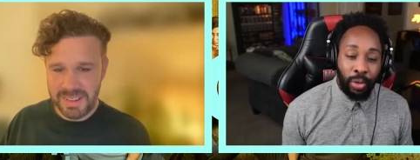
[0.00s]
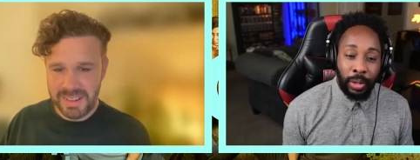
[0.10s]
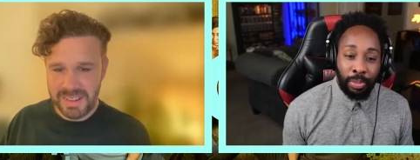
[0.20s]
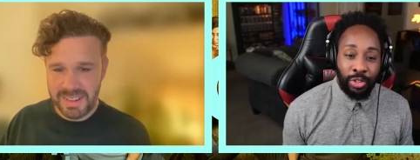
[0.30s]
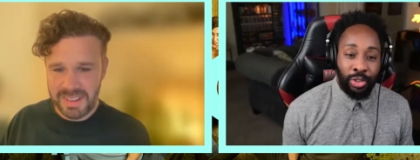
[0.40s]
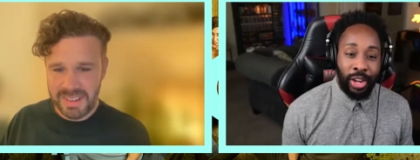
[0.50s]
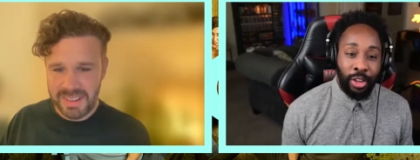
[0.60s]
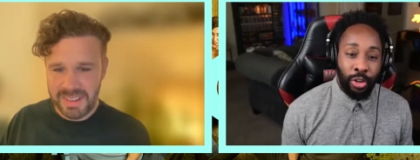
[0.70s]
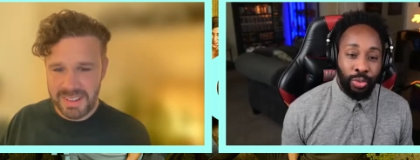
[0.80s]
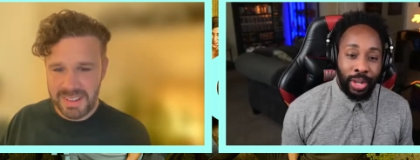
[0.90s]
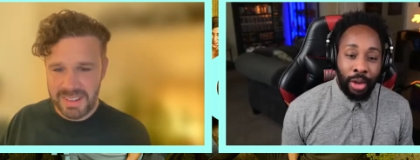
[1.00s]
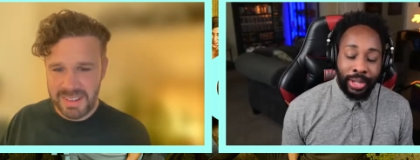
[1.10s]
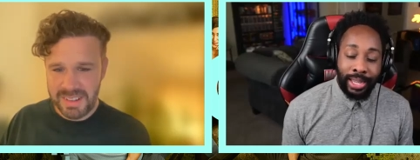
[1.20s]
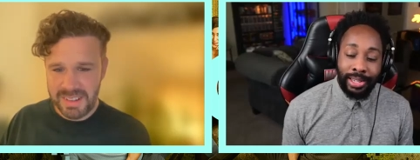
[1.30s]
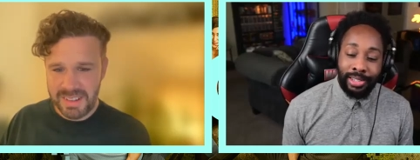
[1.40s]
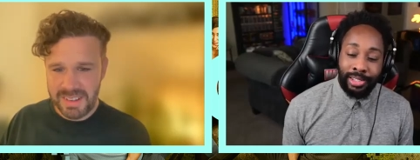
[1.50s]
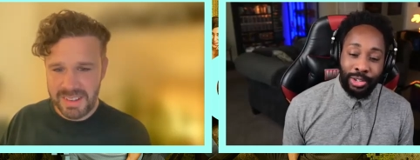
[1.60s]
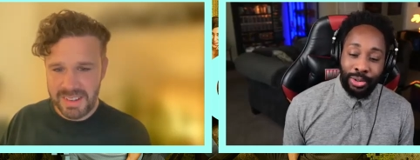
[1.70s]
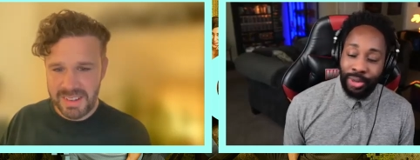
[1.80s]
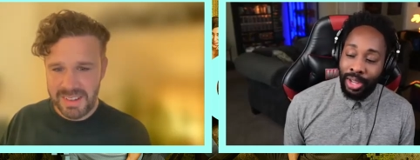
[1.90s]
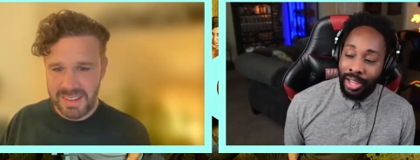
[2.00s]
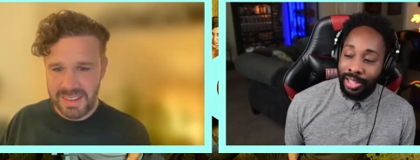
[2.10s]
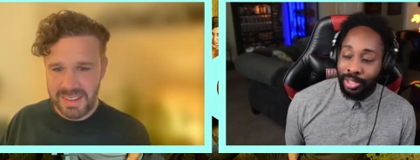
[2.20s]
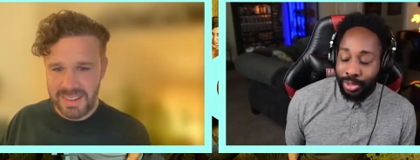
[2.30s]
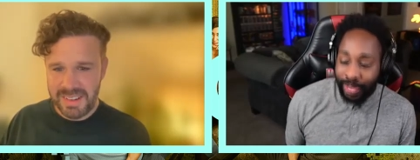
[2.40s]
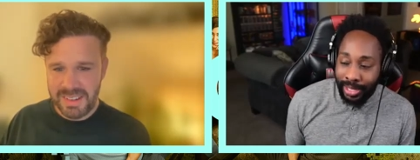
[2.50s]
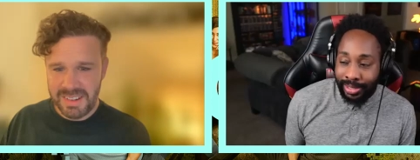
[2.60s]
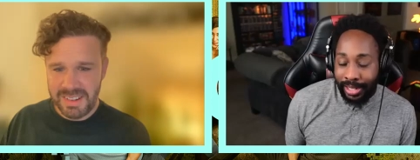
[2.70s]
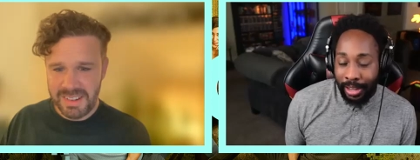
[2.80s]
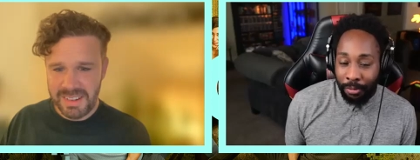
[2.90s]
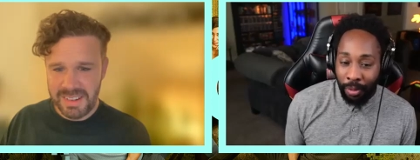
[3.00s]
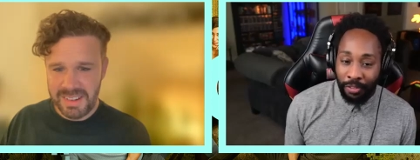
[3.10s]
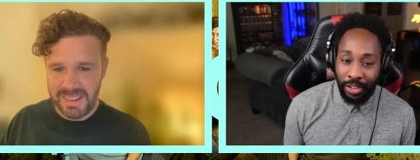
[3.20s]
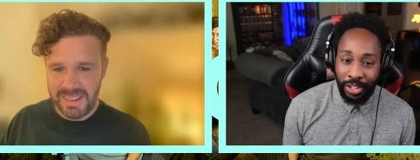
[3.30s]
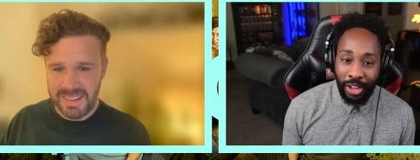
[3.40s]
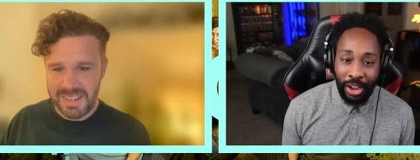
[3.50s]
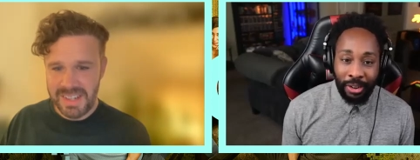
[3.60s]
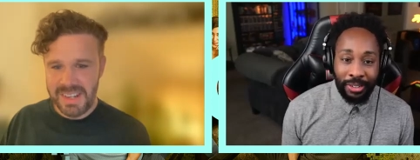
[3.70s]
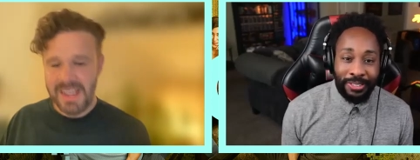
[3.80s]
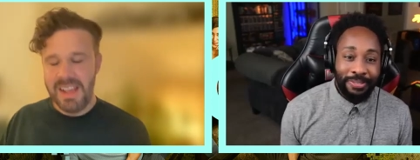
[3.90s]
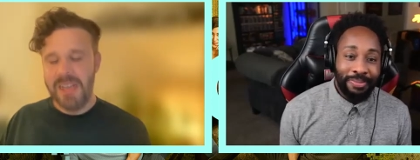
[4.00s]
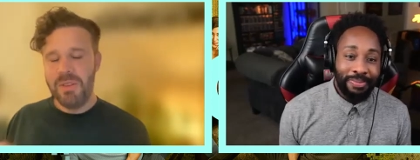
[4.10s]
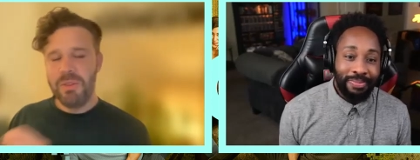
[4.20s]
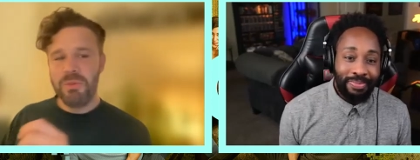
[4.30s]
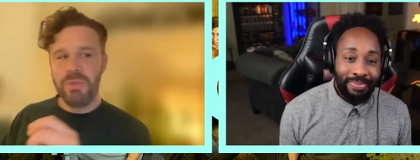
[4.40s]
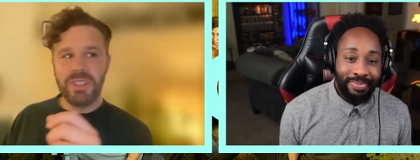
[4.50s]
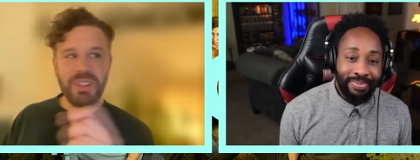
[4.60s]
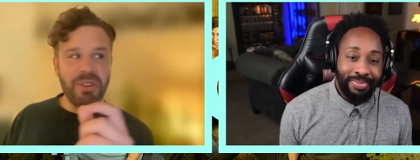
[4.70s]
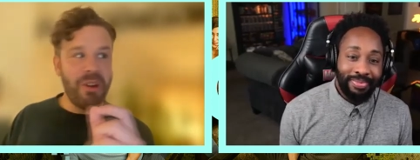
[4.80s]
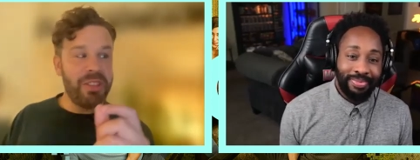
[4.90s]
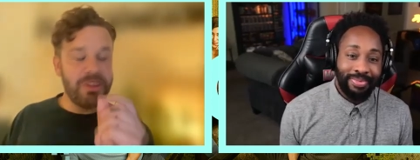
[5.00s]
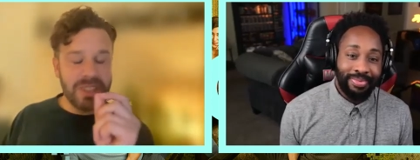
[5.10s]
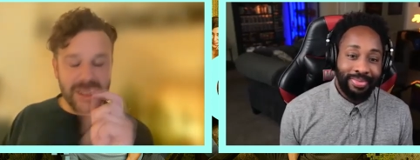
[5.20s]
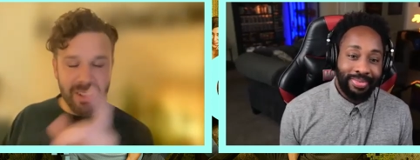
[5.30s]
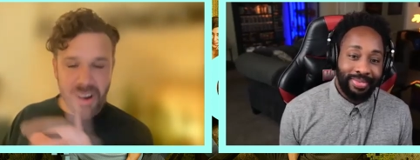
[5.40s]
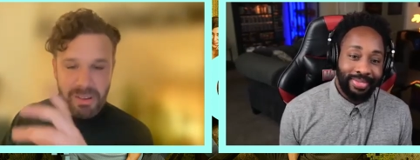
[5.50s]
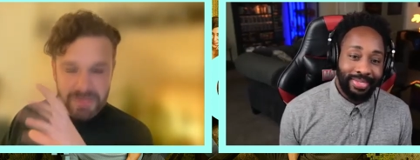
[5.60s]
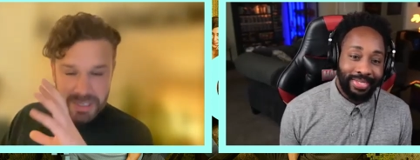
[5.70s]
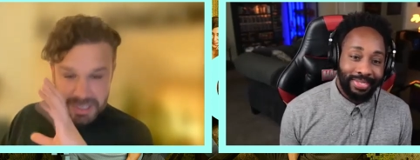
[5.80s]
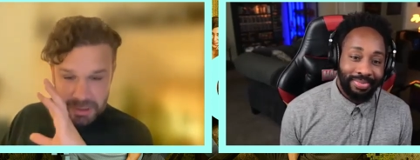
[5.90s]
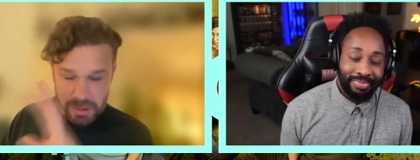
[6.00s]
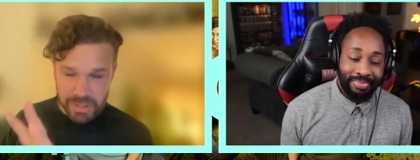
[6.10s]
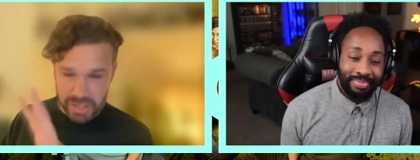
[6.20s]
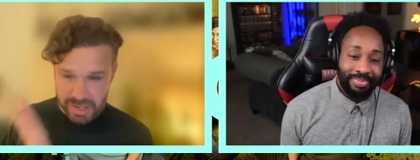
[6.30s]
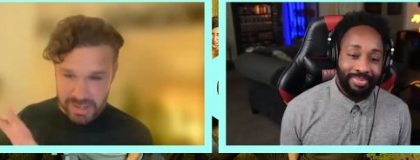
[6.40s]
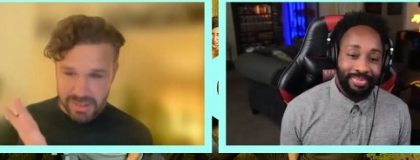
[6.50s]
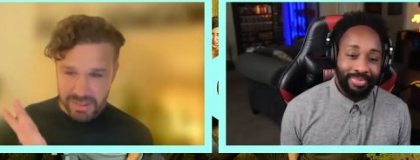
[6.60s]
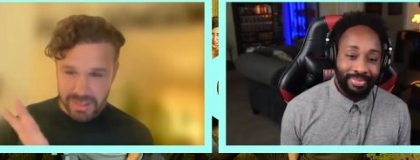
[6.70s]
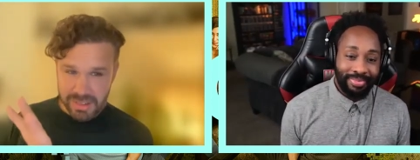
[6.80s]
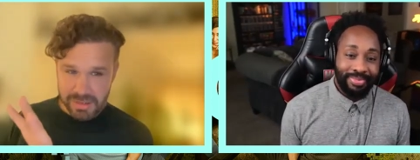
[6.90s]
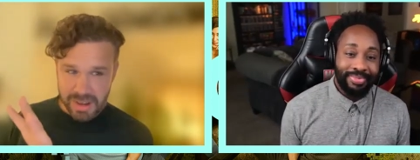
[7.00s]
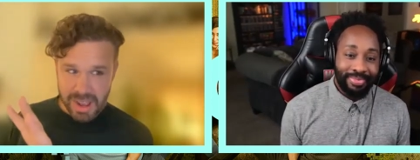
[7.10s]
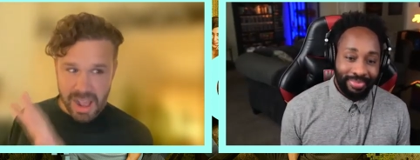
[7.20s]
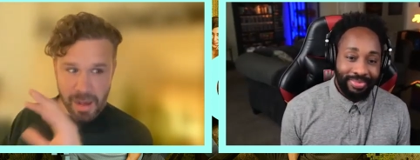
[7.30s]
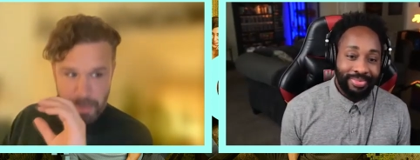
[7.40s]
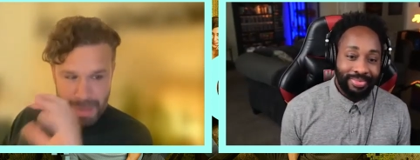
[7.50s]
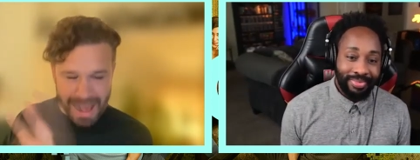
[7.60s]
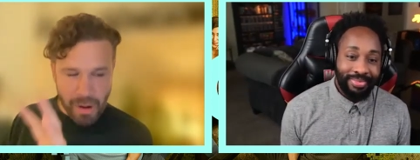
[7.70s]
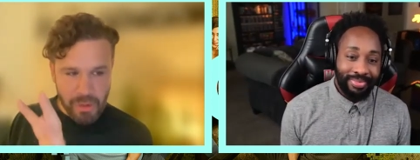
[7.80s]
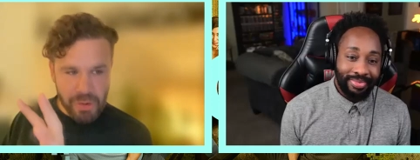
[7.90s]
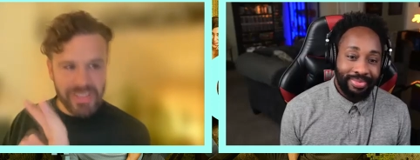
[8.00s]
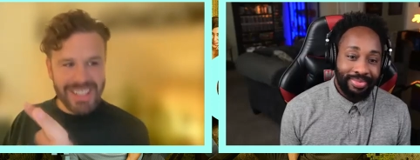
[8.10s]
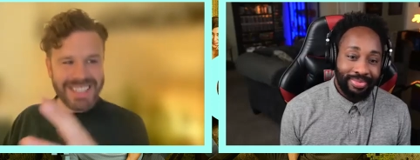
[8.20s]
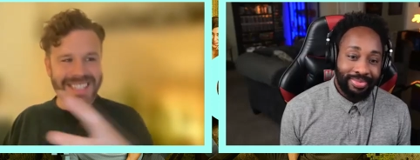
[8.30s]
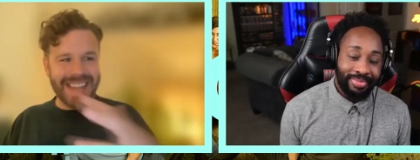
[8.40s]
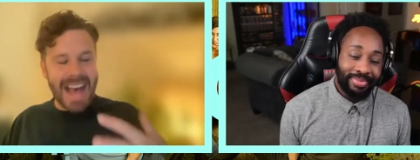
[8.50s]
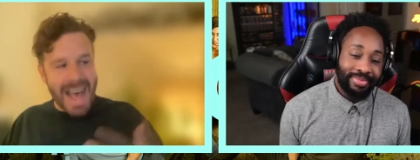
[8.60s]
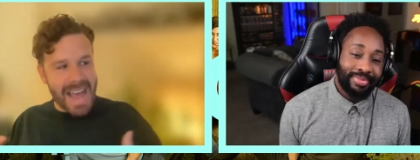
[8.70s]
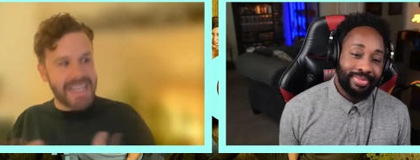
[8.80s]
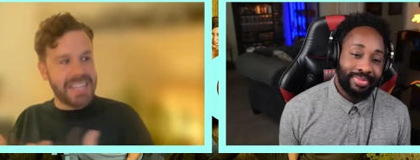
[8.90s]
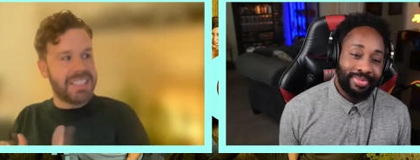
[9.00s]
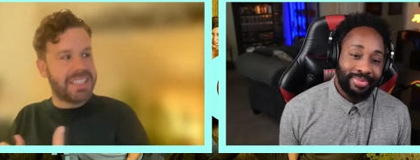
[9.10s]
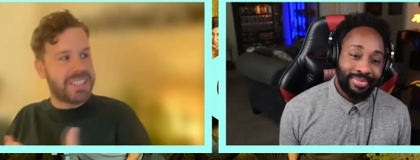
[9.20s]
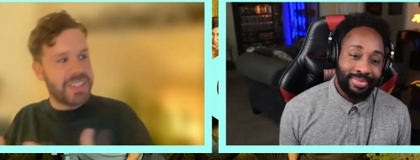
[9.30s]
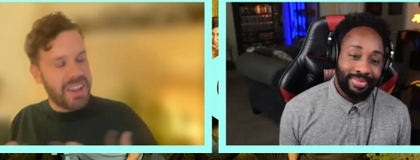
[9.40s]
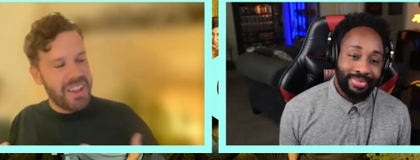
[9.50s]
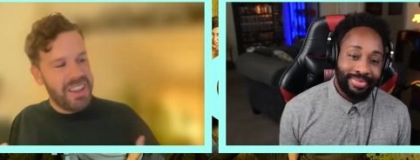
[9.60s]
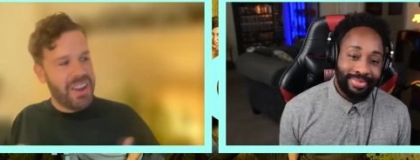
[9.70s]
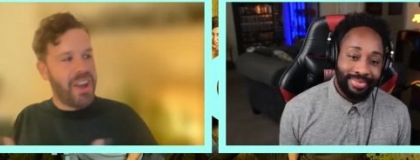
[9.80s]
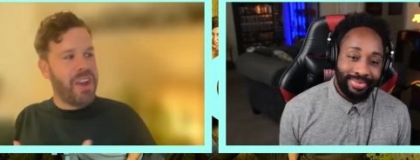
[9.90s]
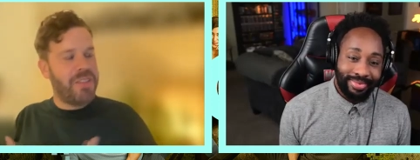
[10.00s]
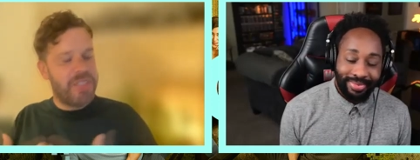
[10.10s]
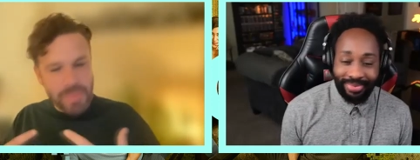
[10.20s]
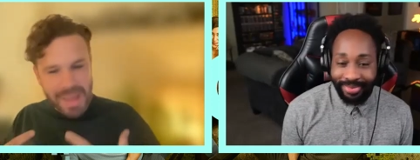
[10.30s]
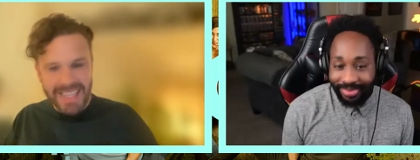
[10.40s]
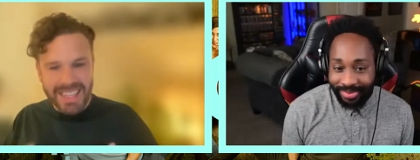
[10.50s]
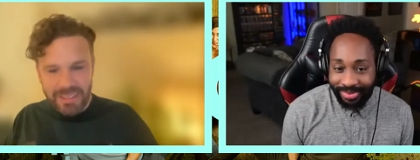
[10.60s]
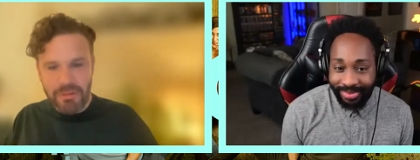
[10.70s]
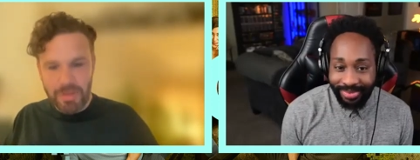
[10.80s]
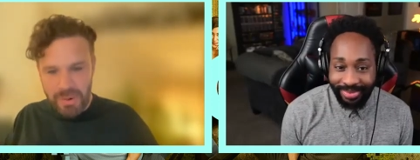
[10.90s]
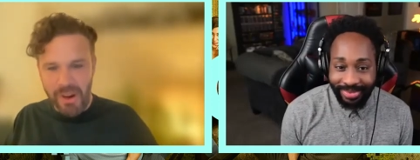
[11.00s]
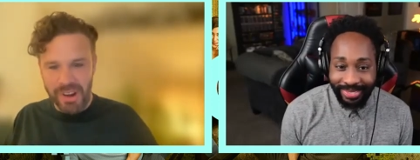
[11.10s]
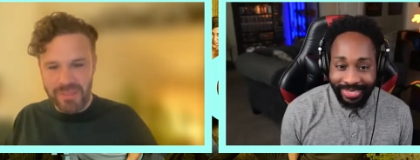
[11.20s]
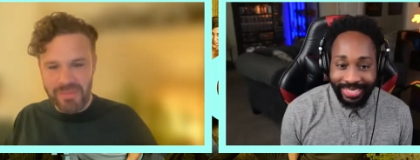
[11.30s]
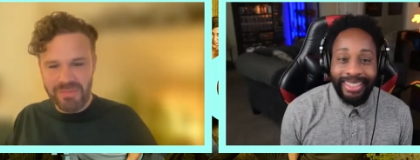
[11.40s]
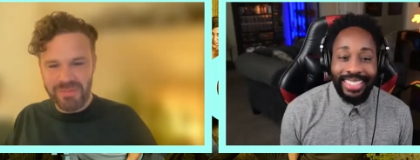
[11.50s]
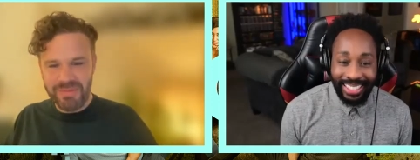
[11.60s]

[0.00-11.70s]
Speaker 1: really portray those without getting too too sensitive with it? You know. Well, do you know what? There was a lot of
Speaker 2: discussion about the size of the belly we put on him.